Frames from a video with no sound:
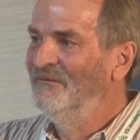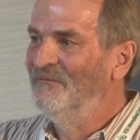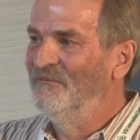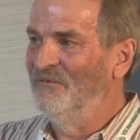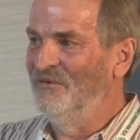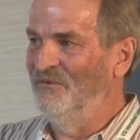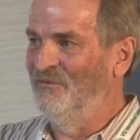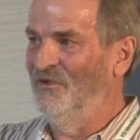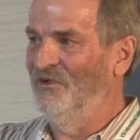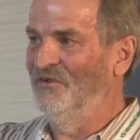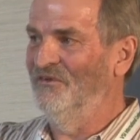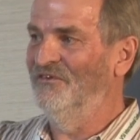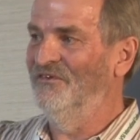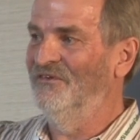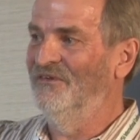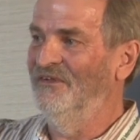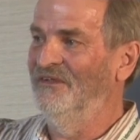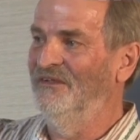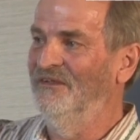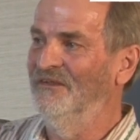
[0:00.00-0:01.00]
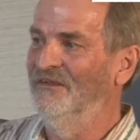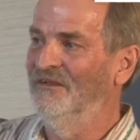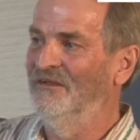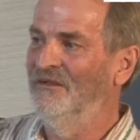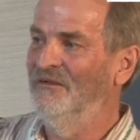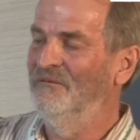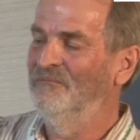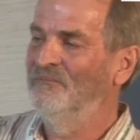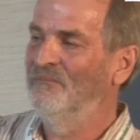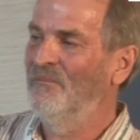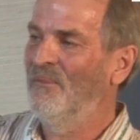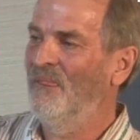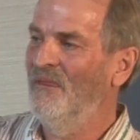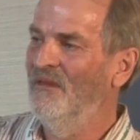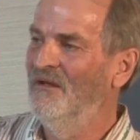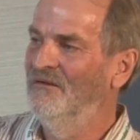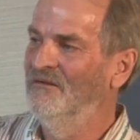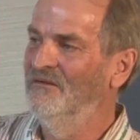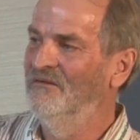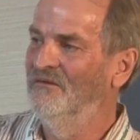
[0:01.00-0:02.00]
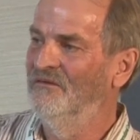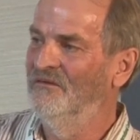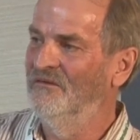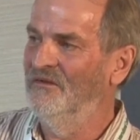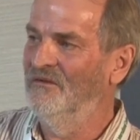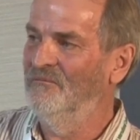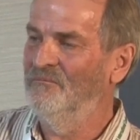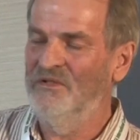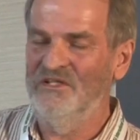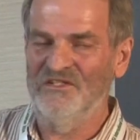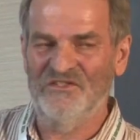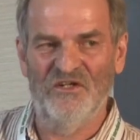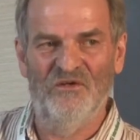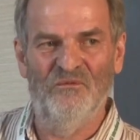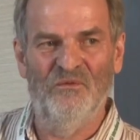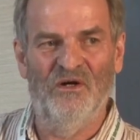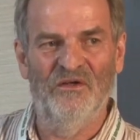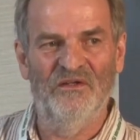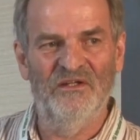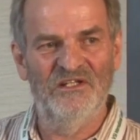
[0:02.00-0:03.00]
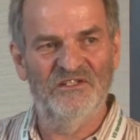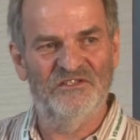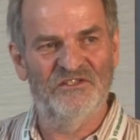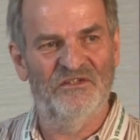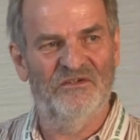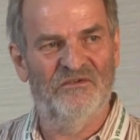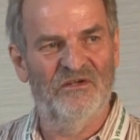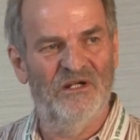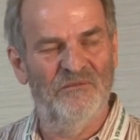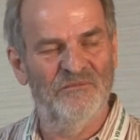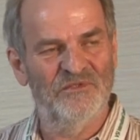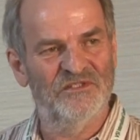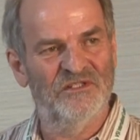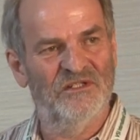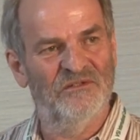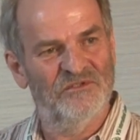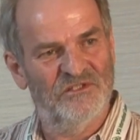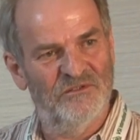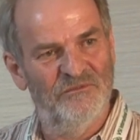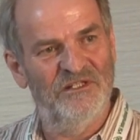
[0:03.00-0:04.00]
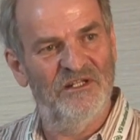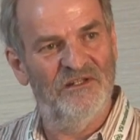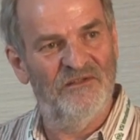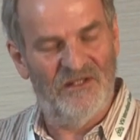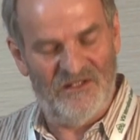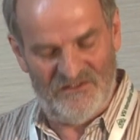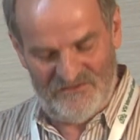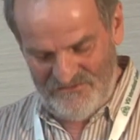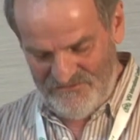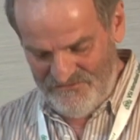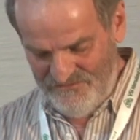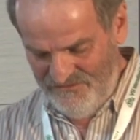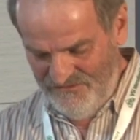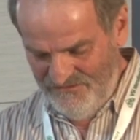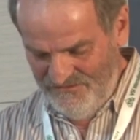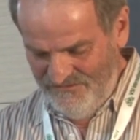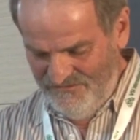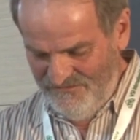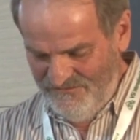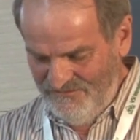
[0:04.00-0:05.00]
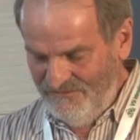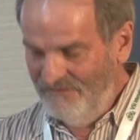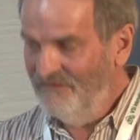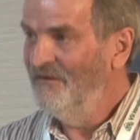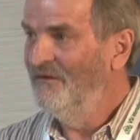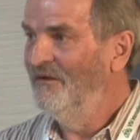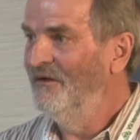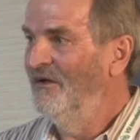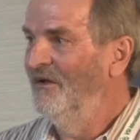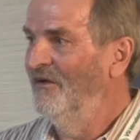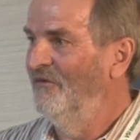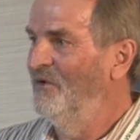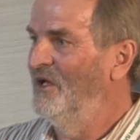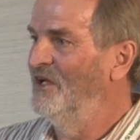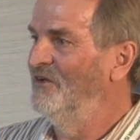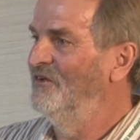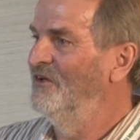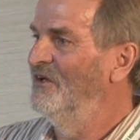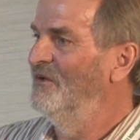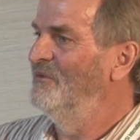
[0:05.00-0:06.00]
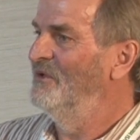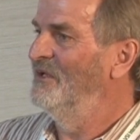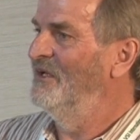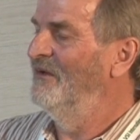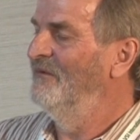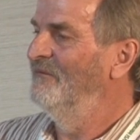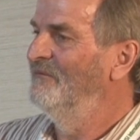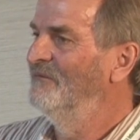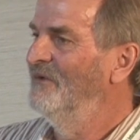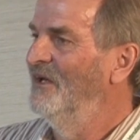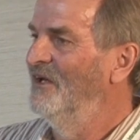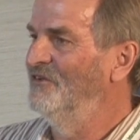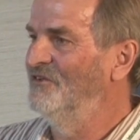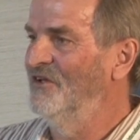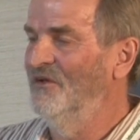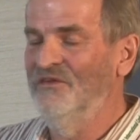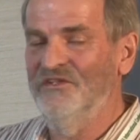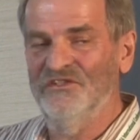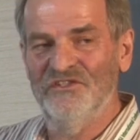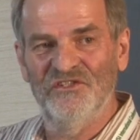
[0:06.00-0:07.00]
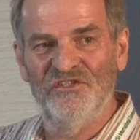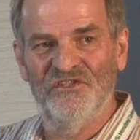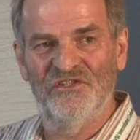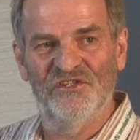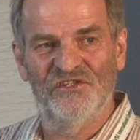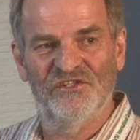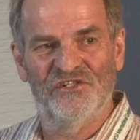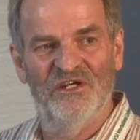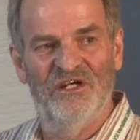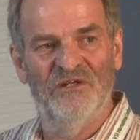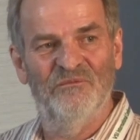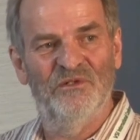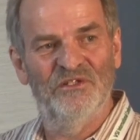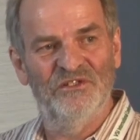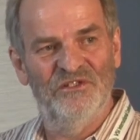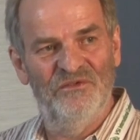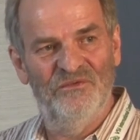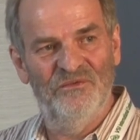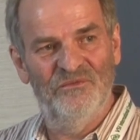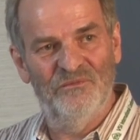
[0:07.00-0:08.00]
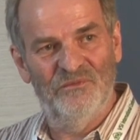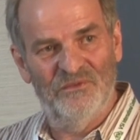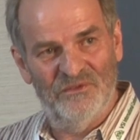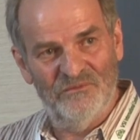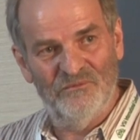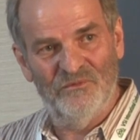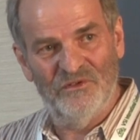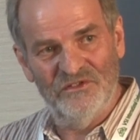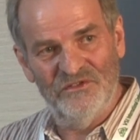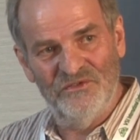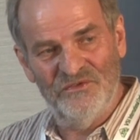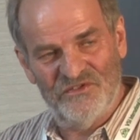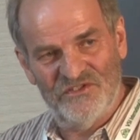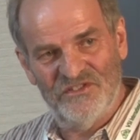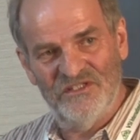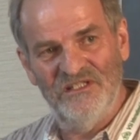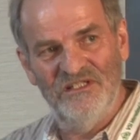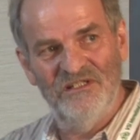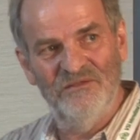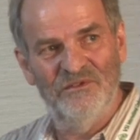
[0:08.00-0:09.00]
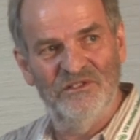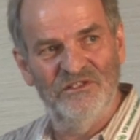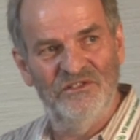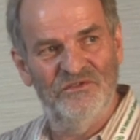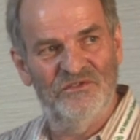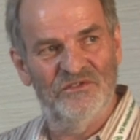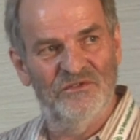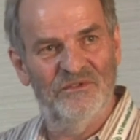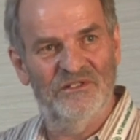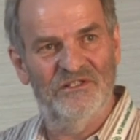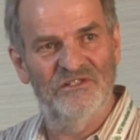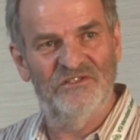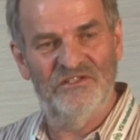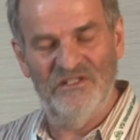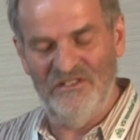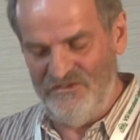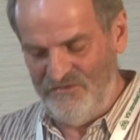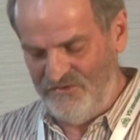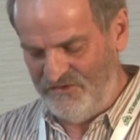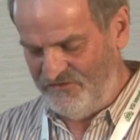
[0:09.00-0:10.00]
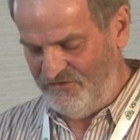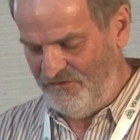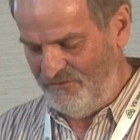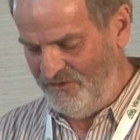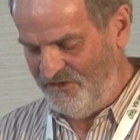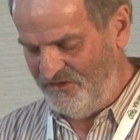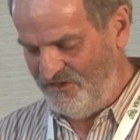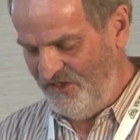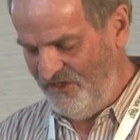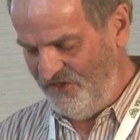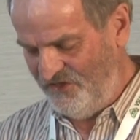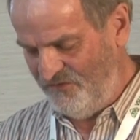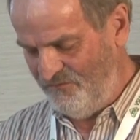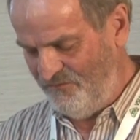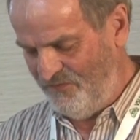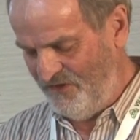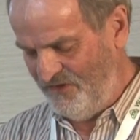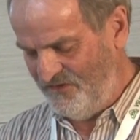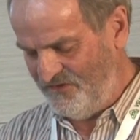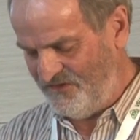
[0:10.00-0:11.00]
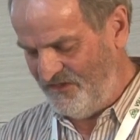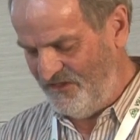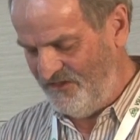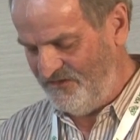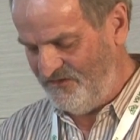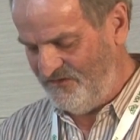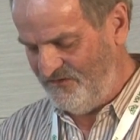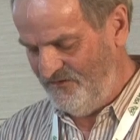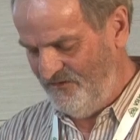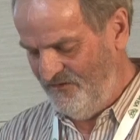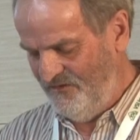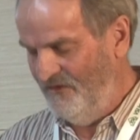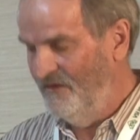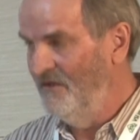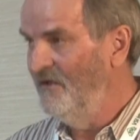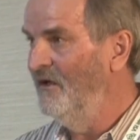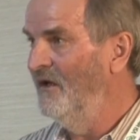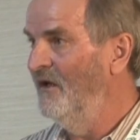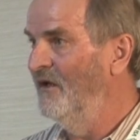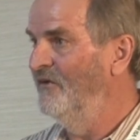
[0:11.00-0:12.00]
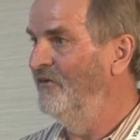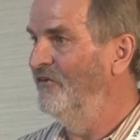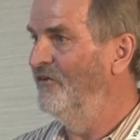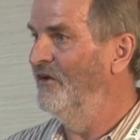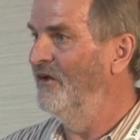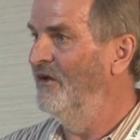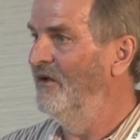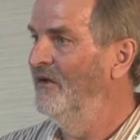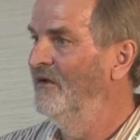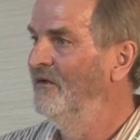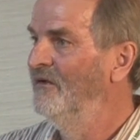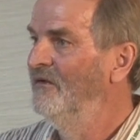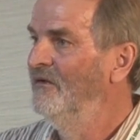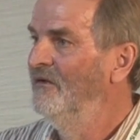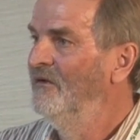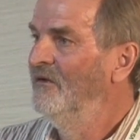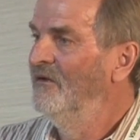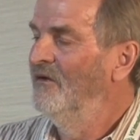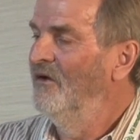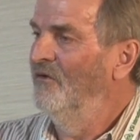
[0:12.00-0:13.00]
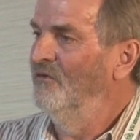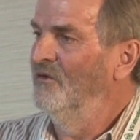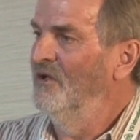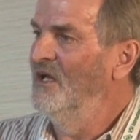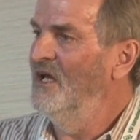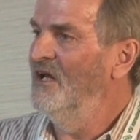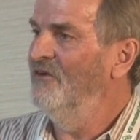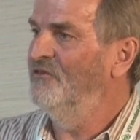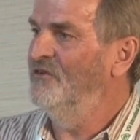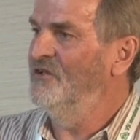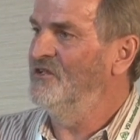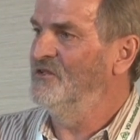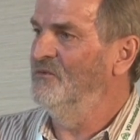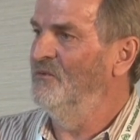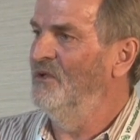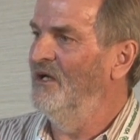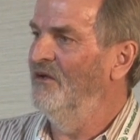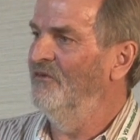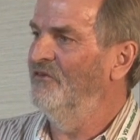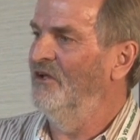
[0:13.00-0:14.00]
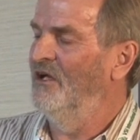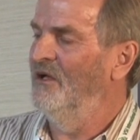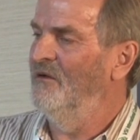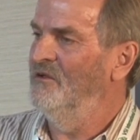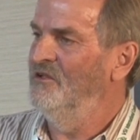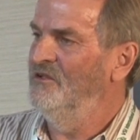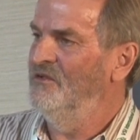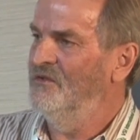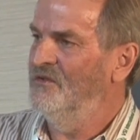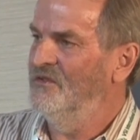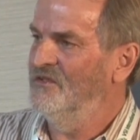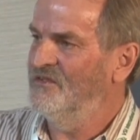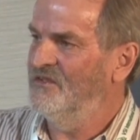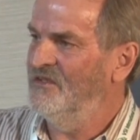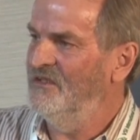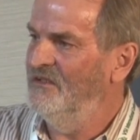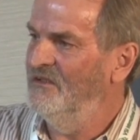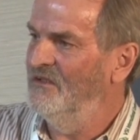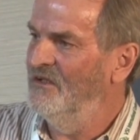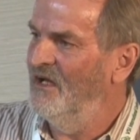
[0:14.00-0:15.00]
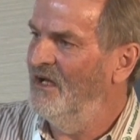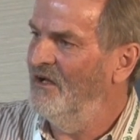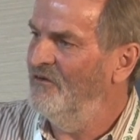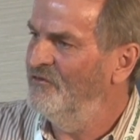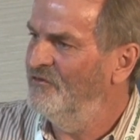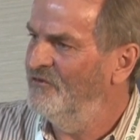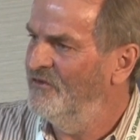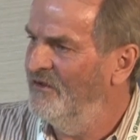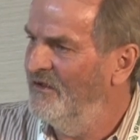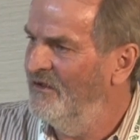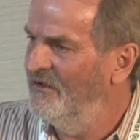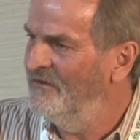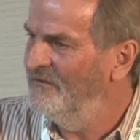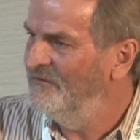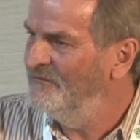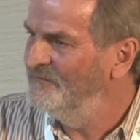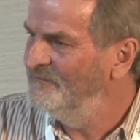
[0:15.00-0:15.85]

We want the PSOL1 into the chromosome. So we did that, and we ended up with it. And so this is just showing what you see when you do a continuous fermentation process. And on the left is the wild type, and you can see that after